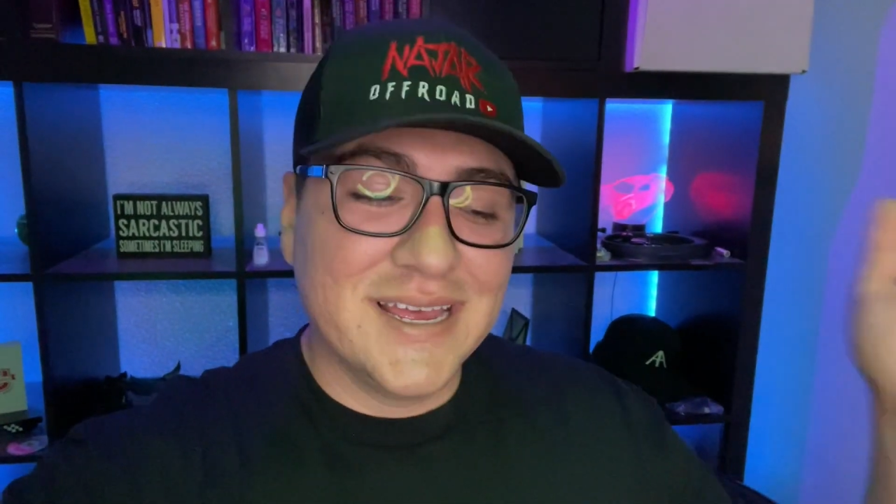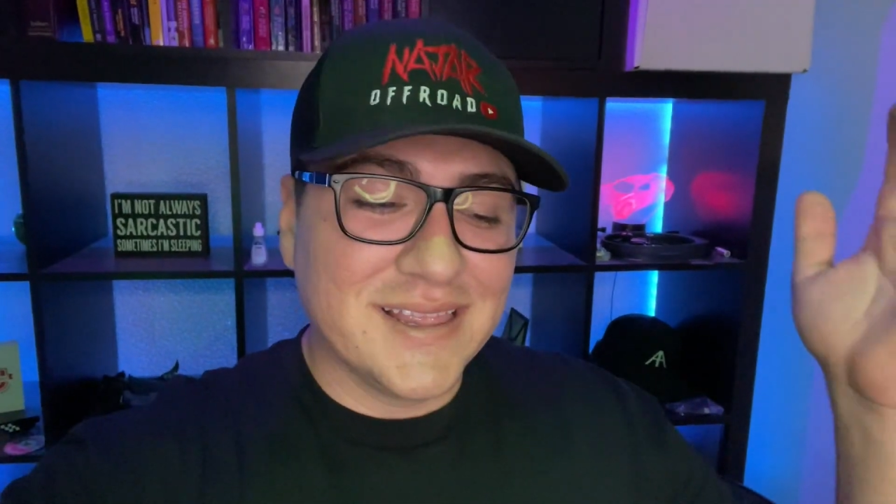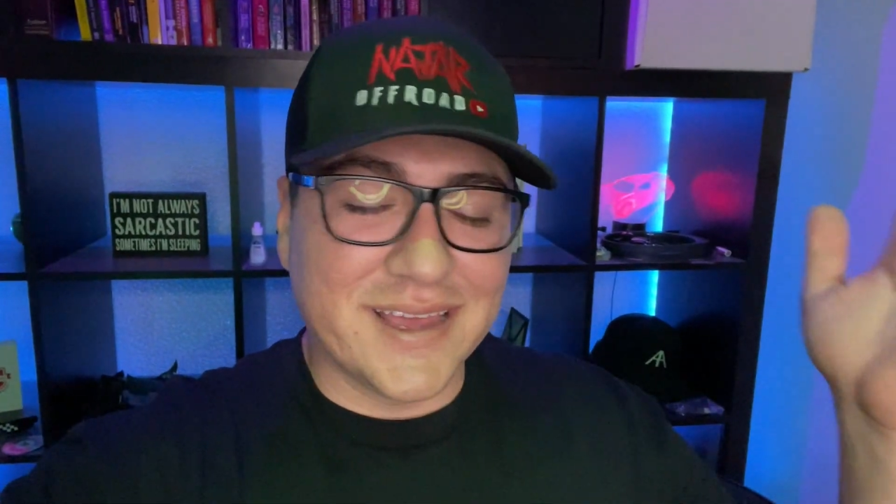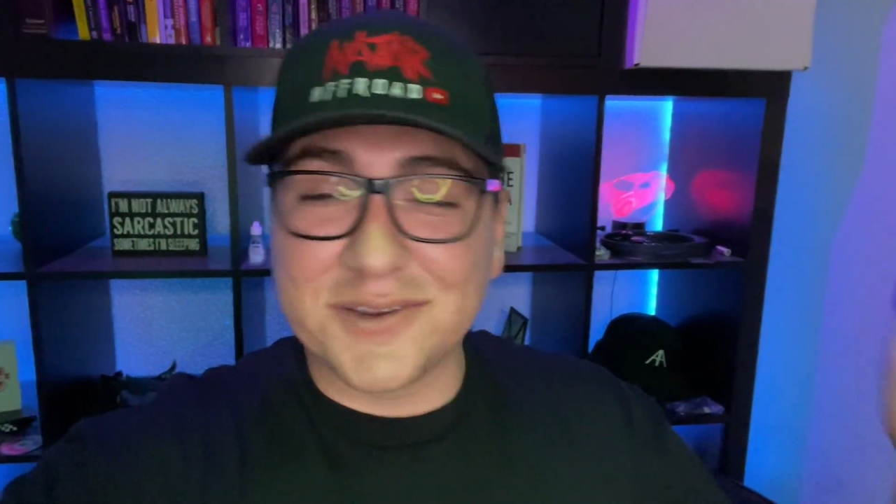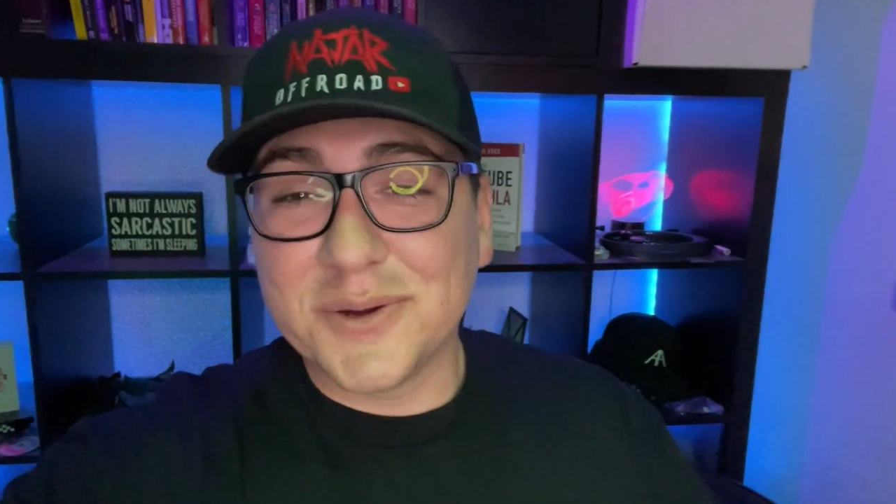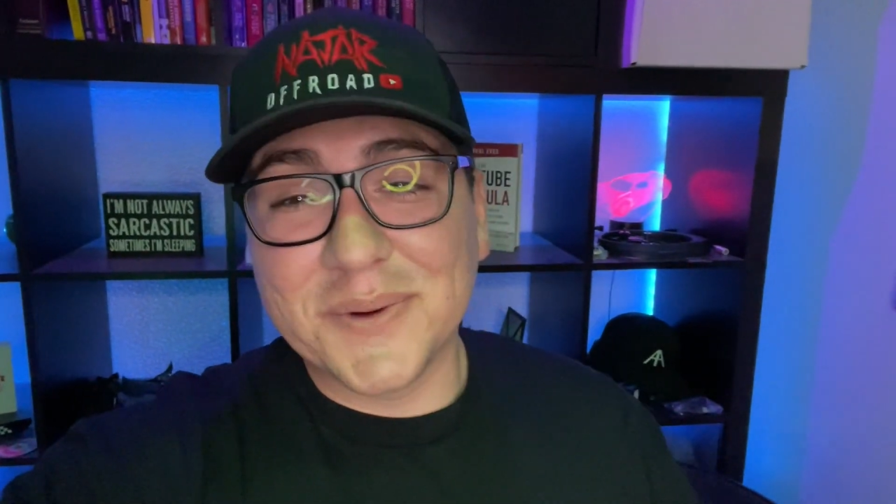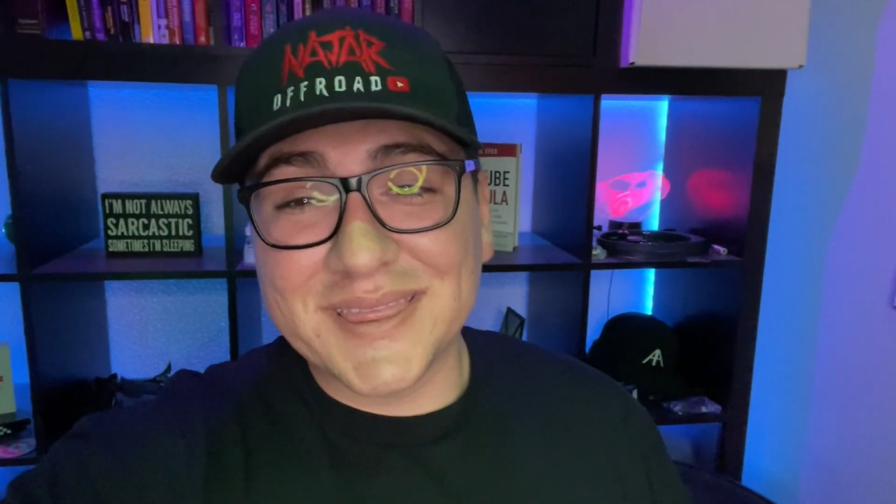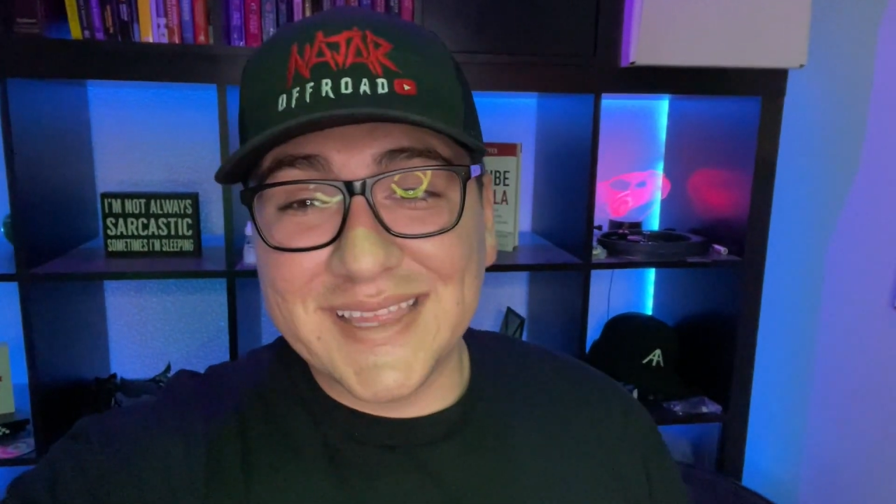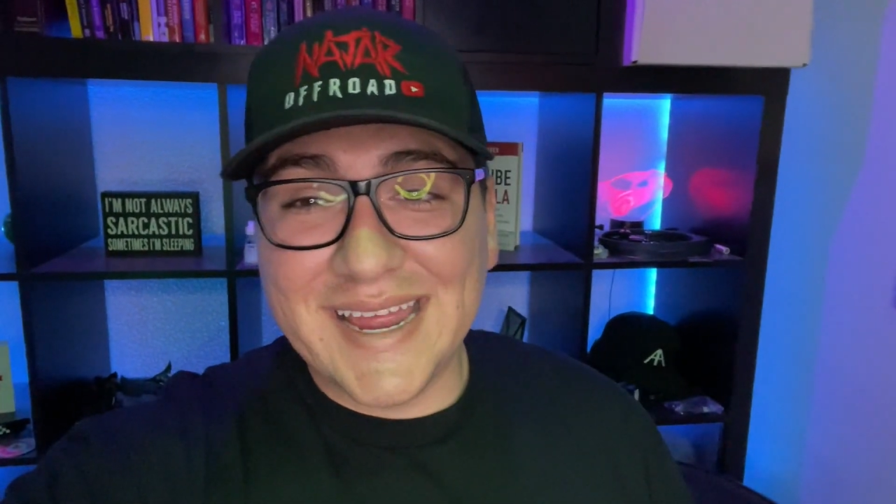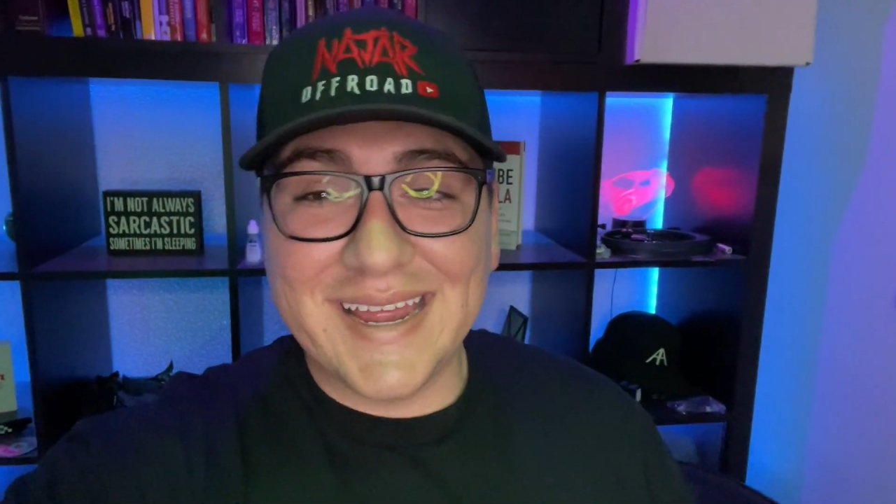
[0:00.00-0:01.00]
like Do It With
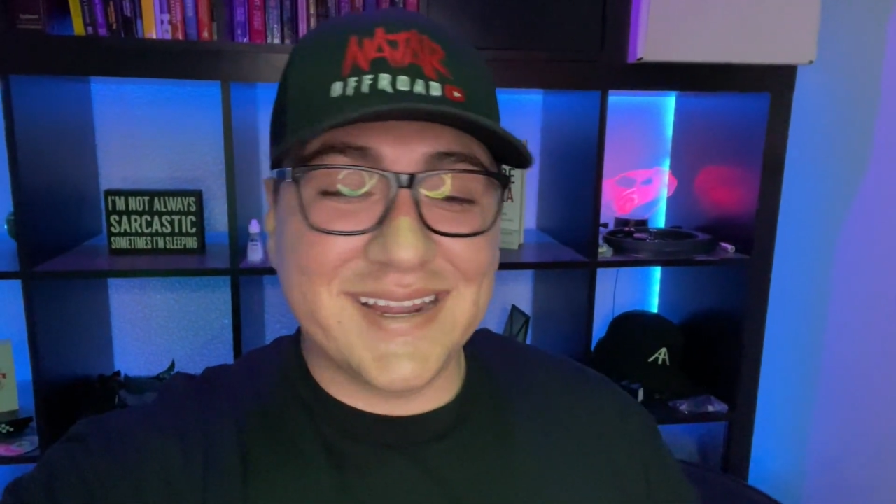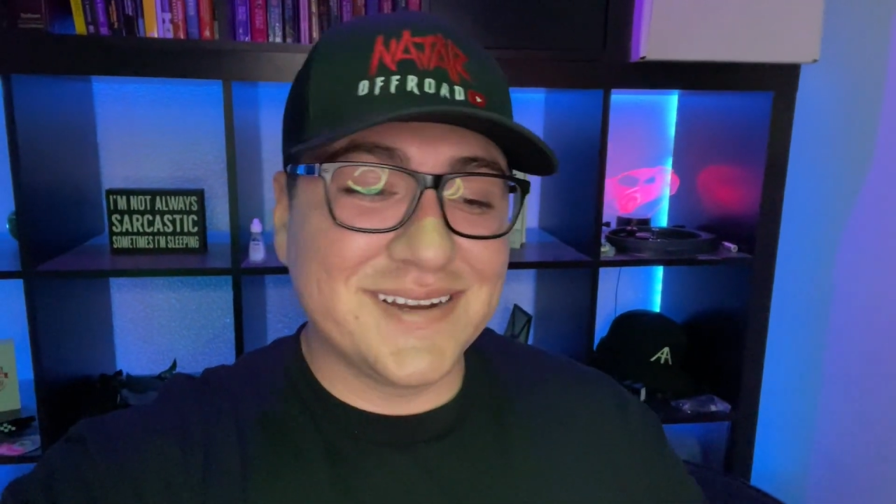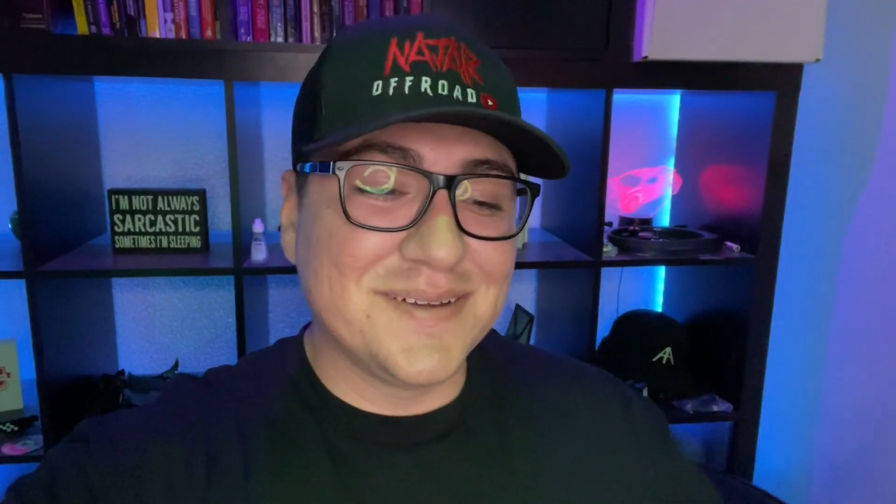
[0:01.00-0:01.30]
Dan,